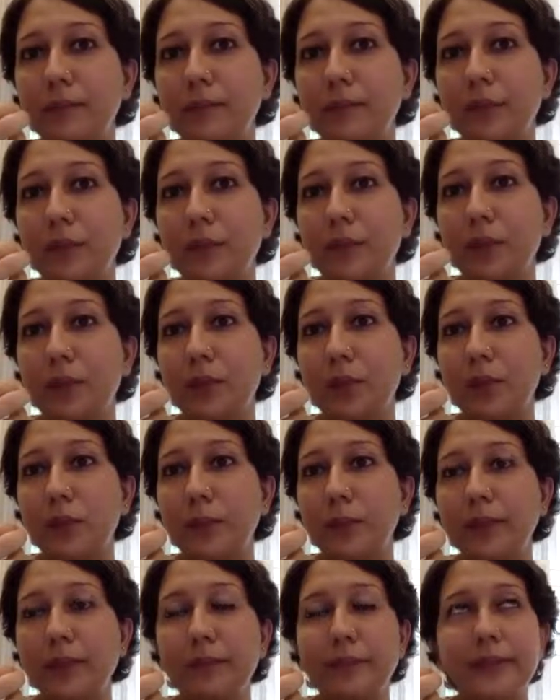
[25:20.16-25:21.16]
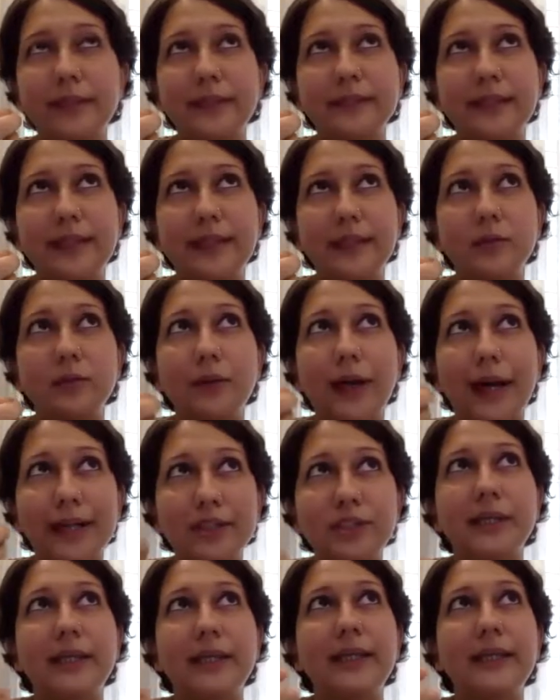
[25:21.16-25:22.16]
what would be the way to say, to
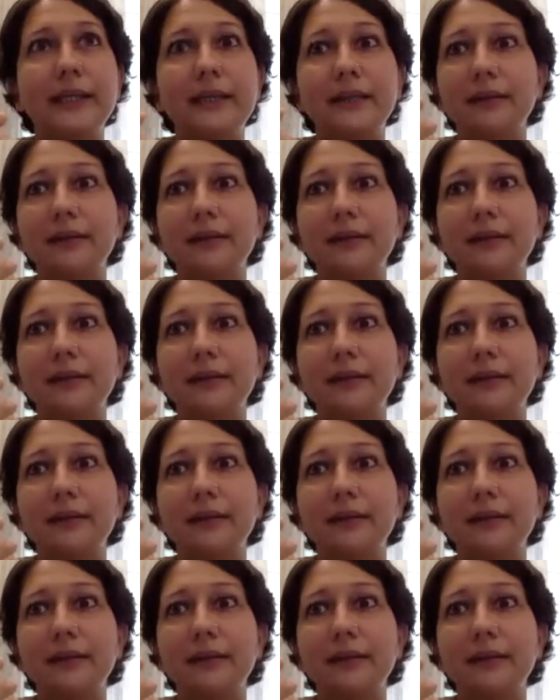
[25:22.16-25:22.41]
actually